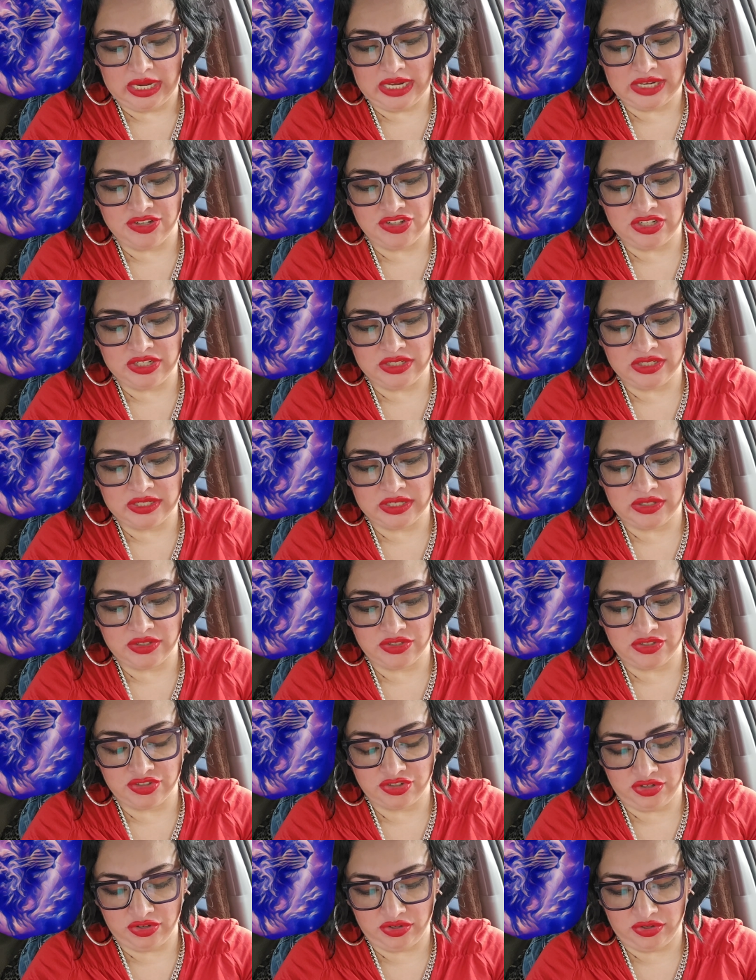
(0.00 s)
And she
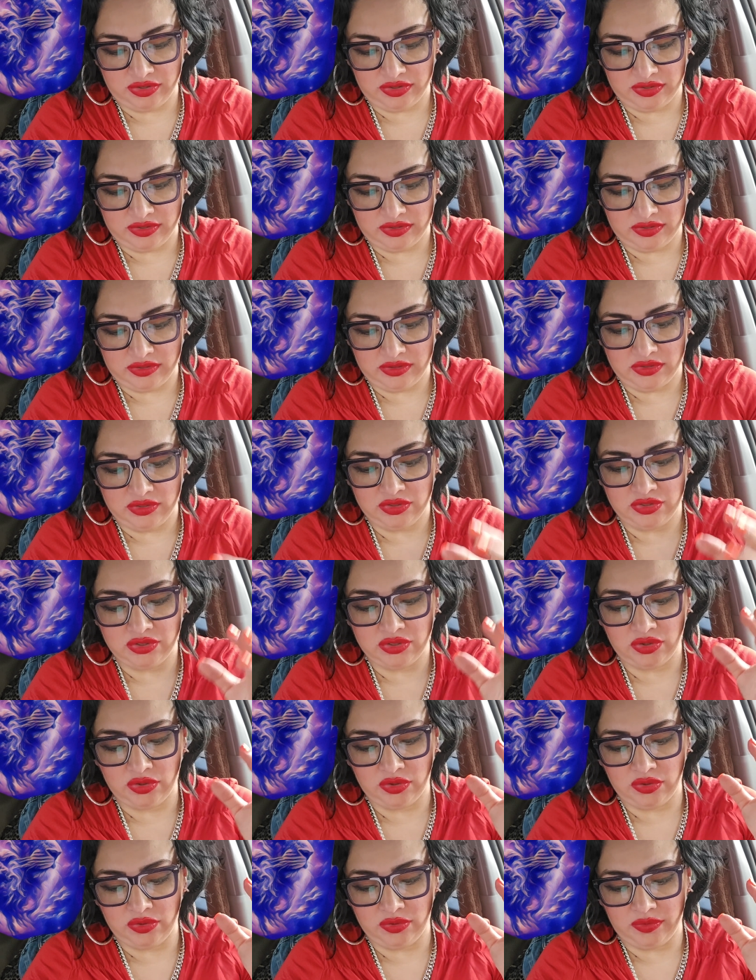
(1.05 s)
says, "Sure."
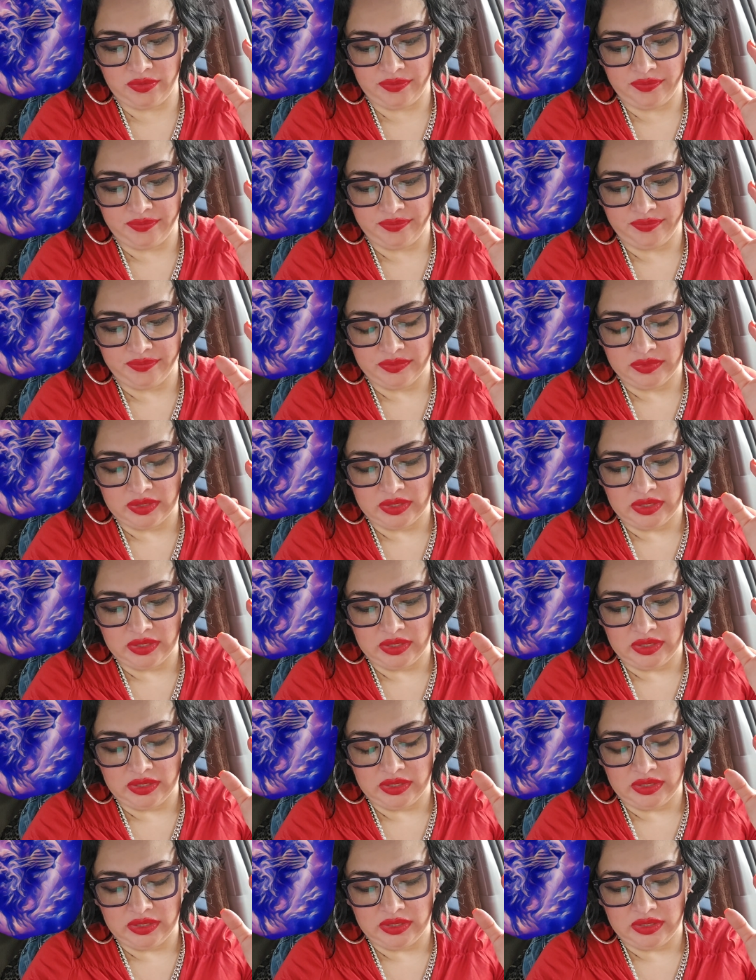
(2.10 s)
So
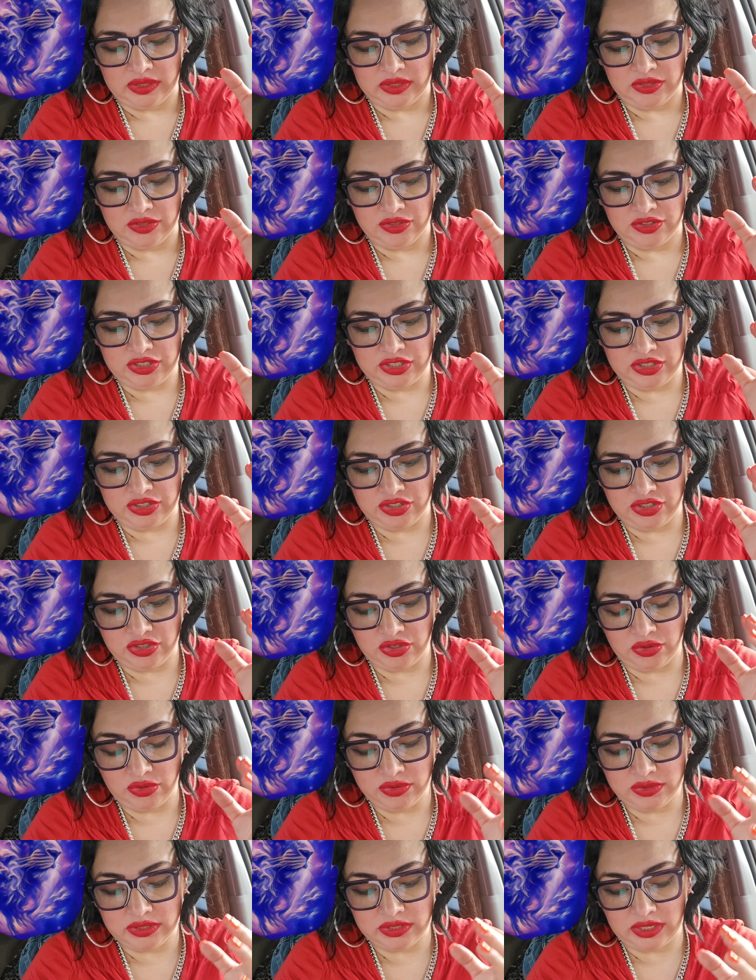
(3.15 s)
she
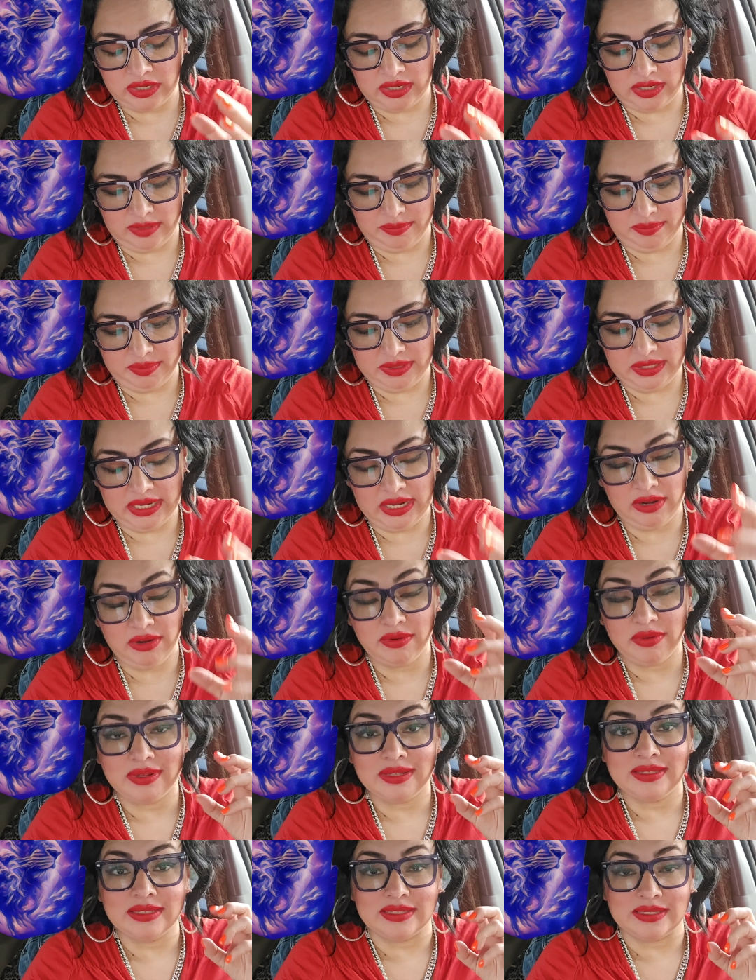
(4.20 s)
shows up.
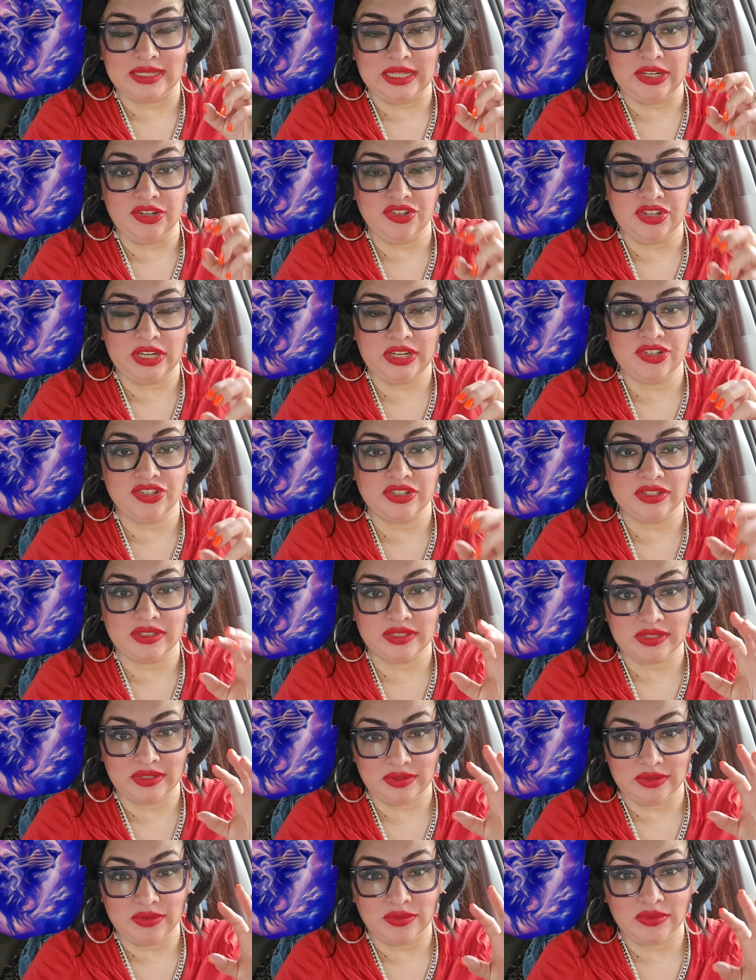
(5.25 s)
Now the scene
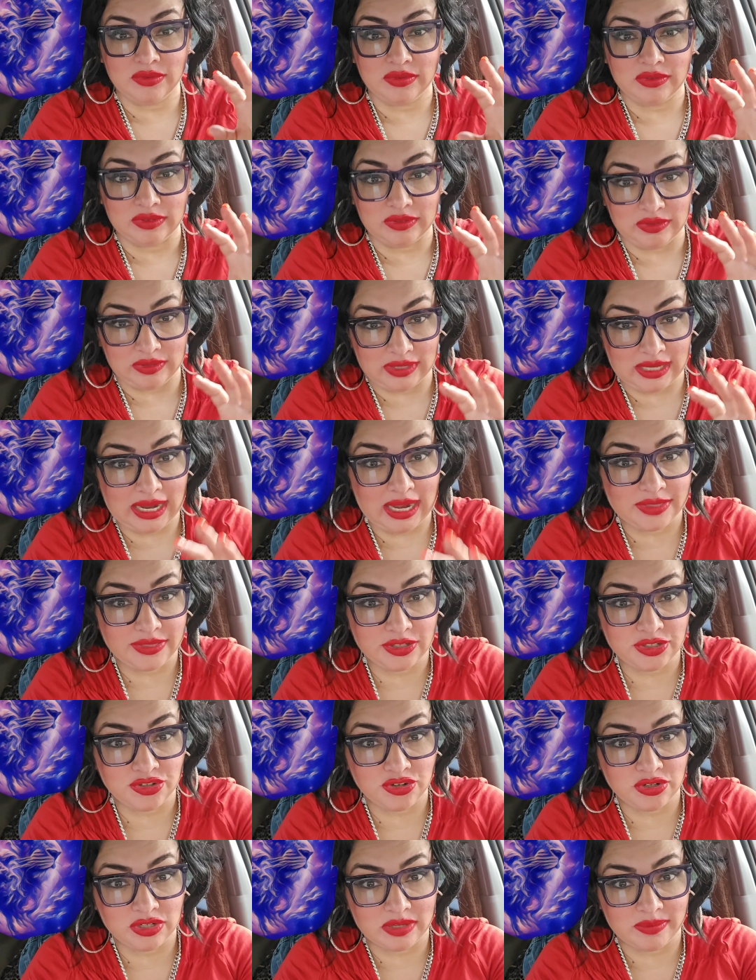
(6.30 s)
changes at
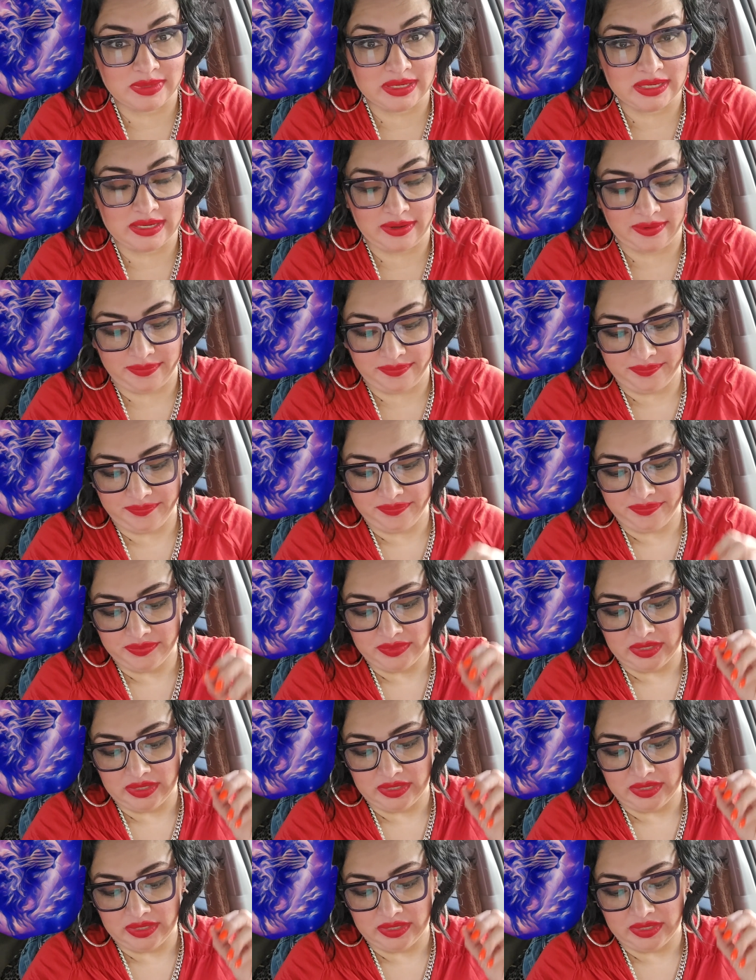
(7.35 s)
the tournament now.